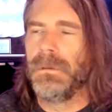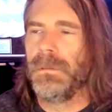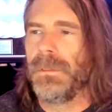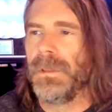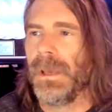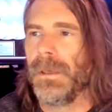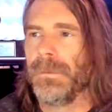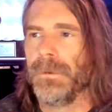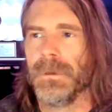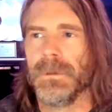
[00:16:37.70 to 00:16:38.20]

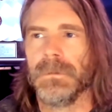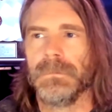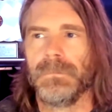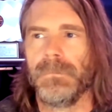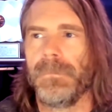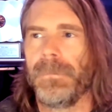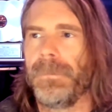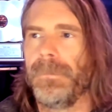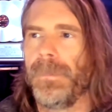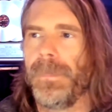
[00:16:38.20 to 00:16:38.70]
other
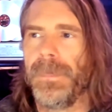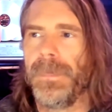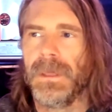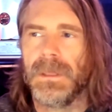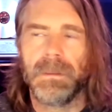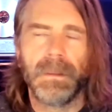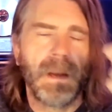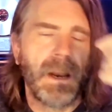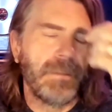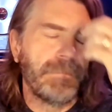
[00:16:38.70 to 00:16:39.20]
thing
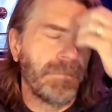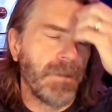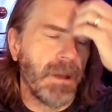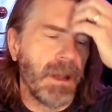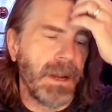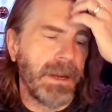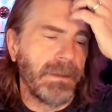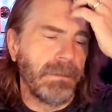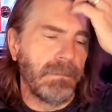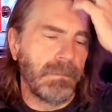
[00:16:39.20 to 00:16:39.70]
that I
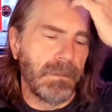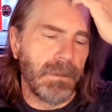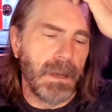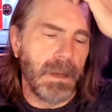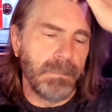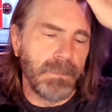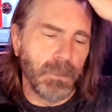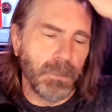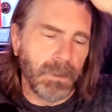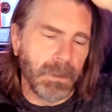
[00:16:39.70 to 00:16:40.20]
find
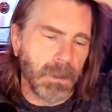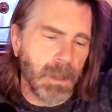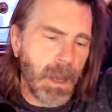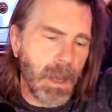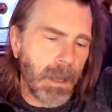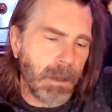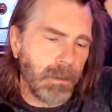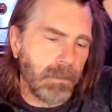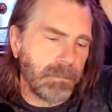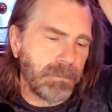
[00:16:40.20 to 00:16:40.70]
I'm doing a
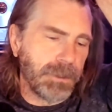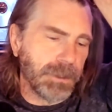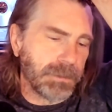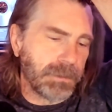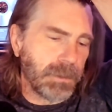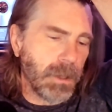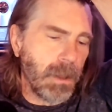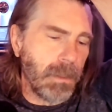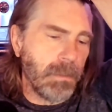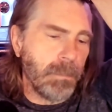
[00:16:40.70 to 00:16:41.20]
lot
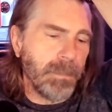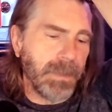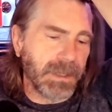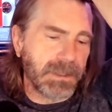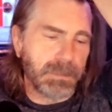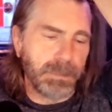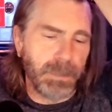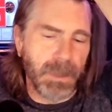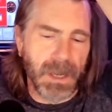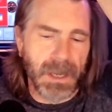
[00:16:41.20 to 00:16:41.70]
just on the
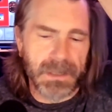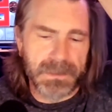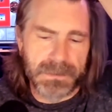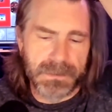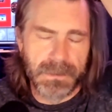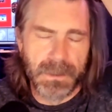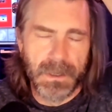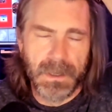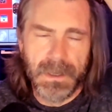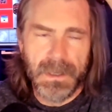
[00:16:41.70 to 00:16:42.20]
mix
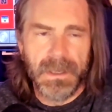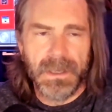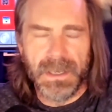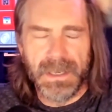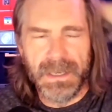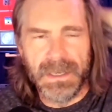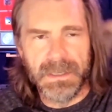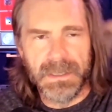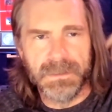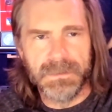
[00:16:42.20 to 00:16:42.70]
bus
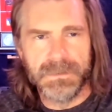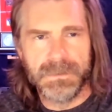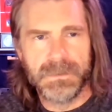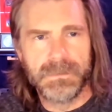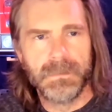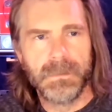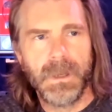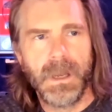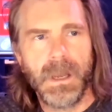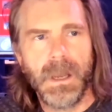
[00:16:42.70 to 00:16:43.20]
is
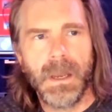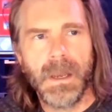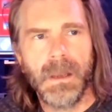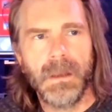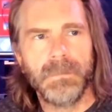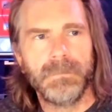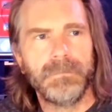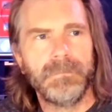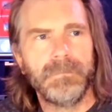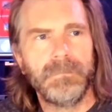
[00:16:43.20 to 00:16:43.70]

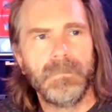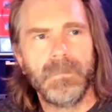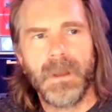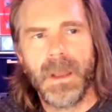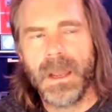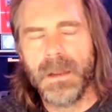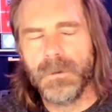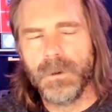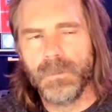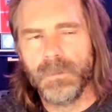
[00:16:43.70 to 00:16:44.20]

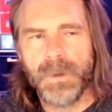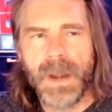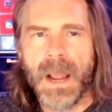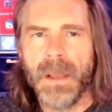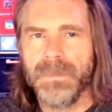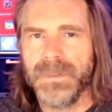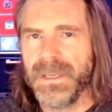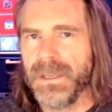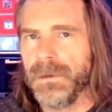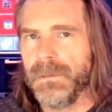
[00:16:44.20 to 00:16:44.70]

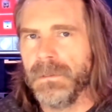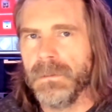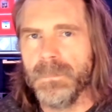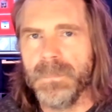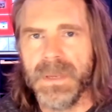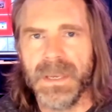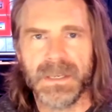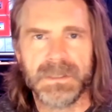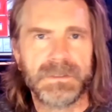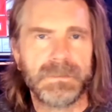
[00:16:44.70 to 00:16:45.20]
around the end of the
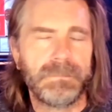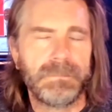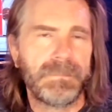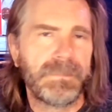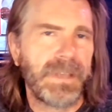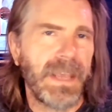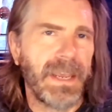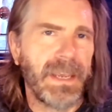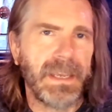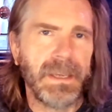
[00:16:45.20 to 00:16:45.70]
mix,
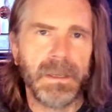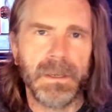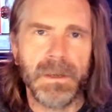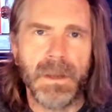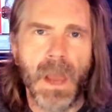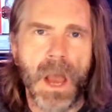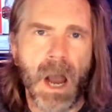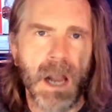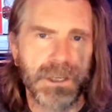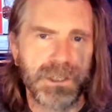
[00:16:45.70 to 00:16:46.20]
taking a
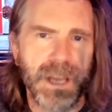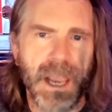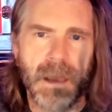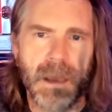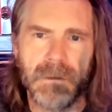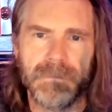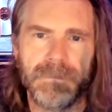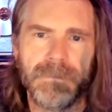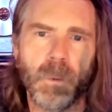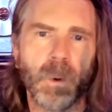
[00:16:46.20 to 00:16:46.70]
notch out
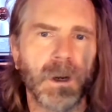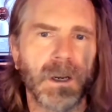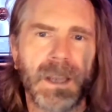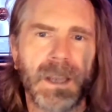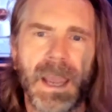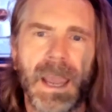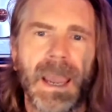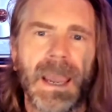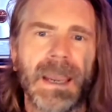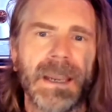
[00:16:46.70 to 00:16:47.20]
of
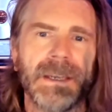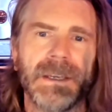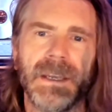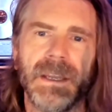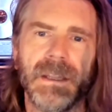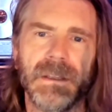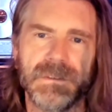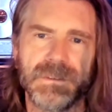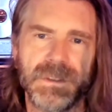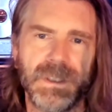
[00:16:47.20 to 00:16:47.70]
4K
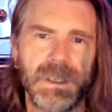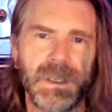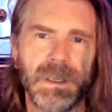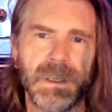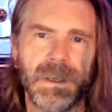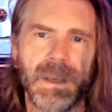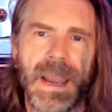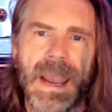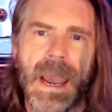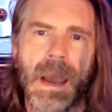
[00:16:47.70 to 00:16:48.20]
and
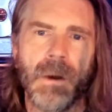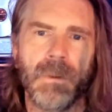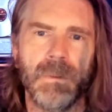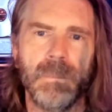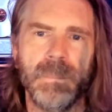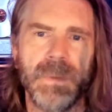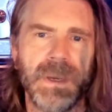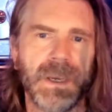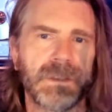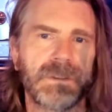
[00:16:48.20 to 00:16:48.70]
seeing how the
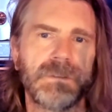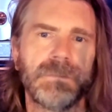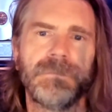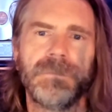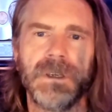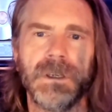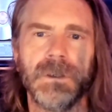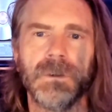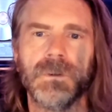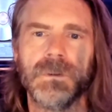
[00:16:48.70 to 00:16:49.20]
mix
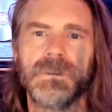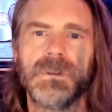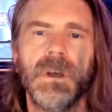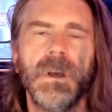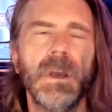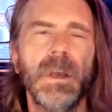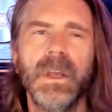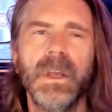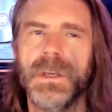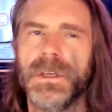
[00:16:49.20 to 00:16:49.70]
feels.
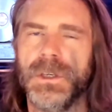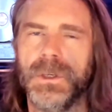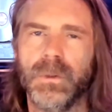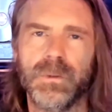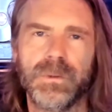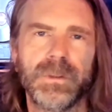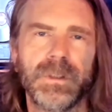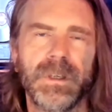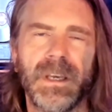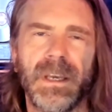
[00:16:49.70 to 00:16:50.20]

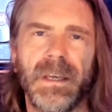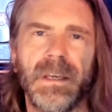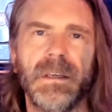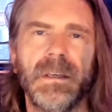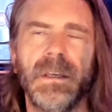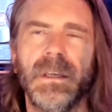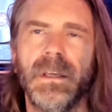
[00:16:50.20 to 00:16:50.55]
Usually,